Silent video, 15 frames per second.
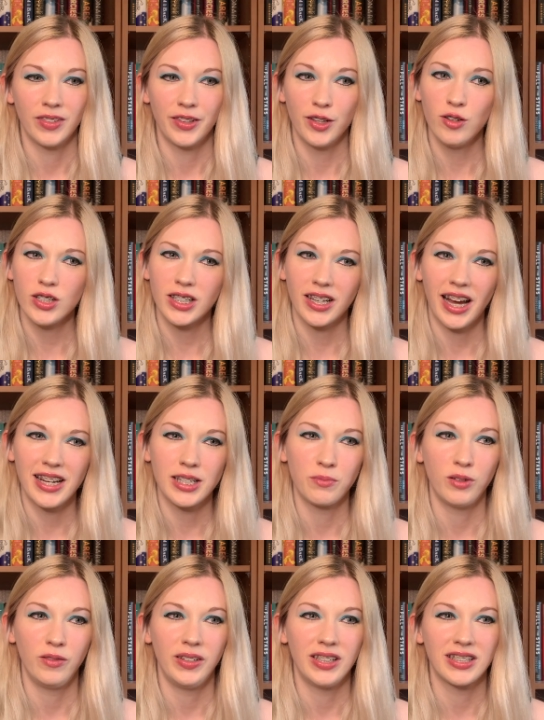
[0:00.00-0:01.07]
Those kinds of
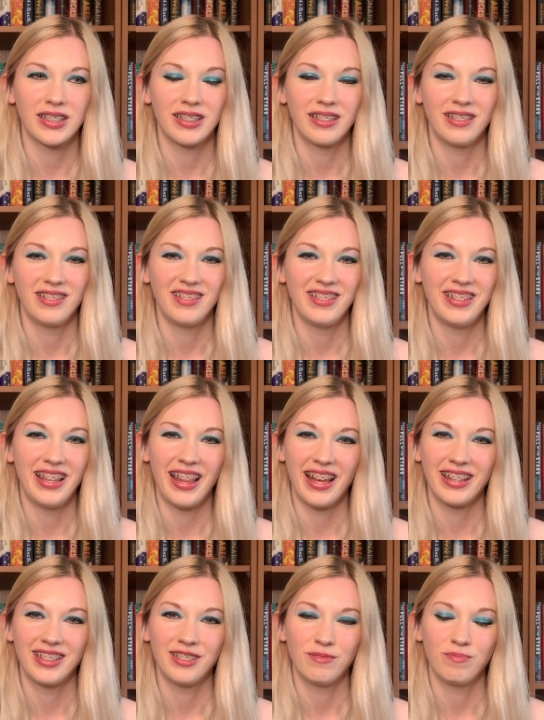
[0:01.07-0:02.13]
movies
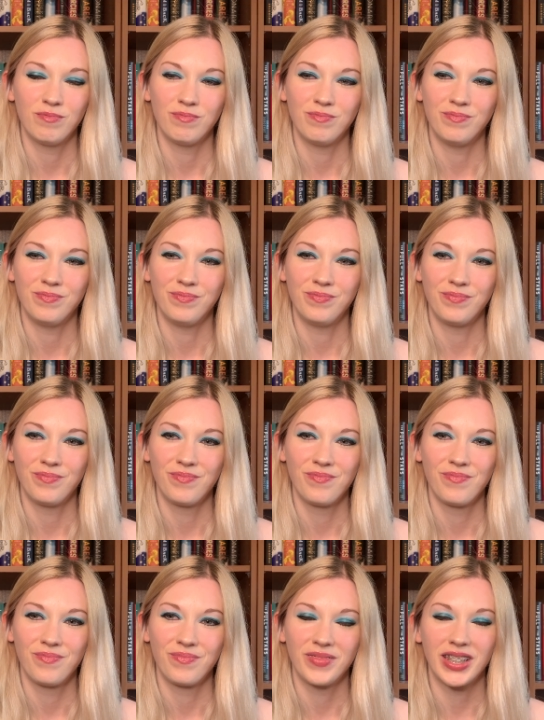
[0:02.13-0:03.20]
that,
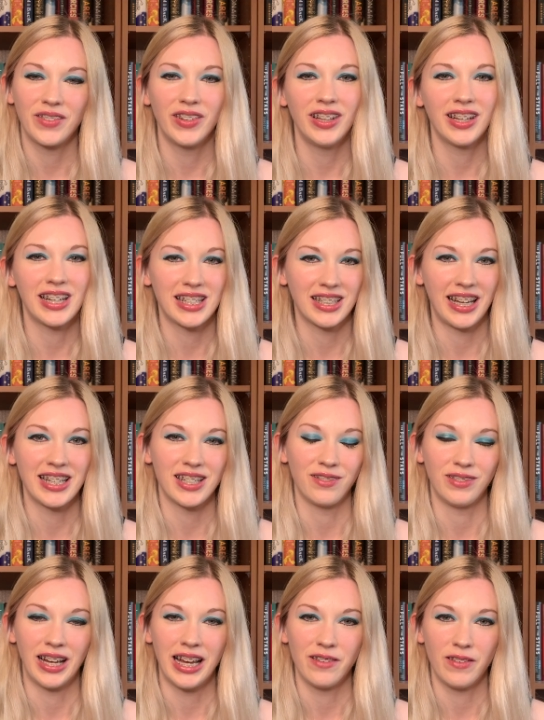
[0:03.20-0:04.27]
they feel like a slice of
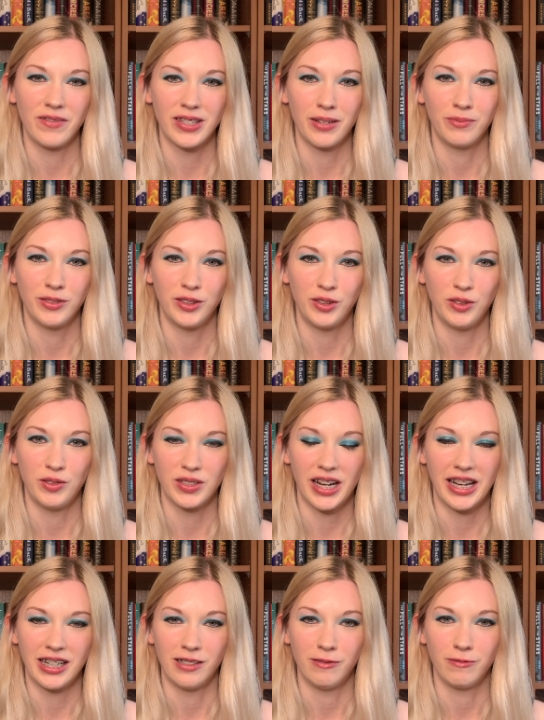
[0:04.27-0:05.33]
life of someone who's
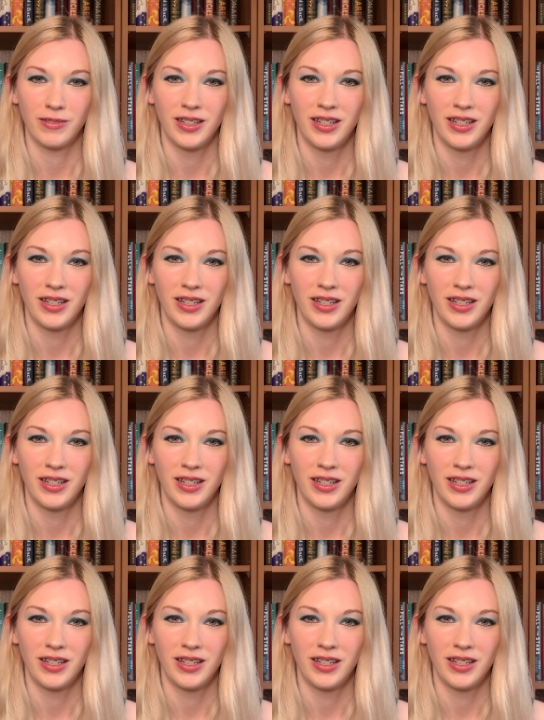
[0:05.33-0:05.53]
kind of